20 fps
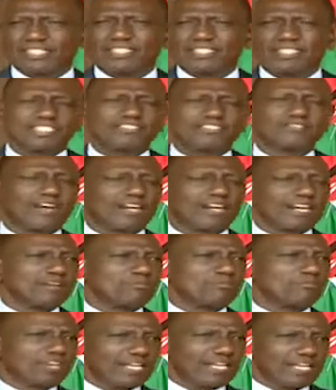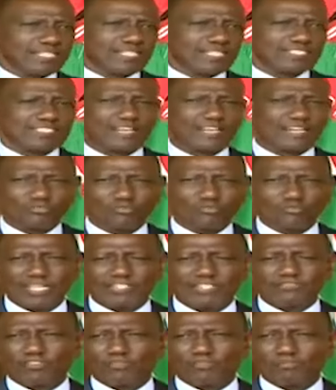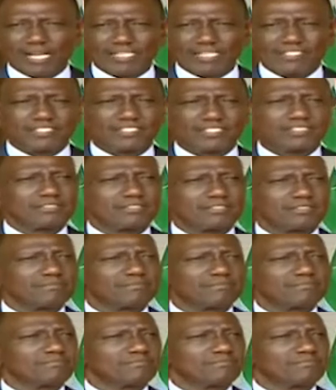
That these vulnerable Kenyans have to wait for months.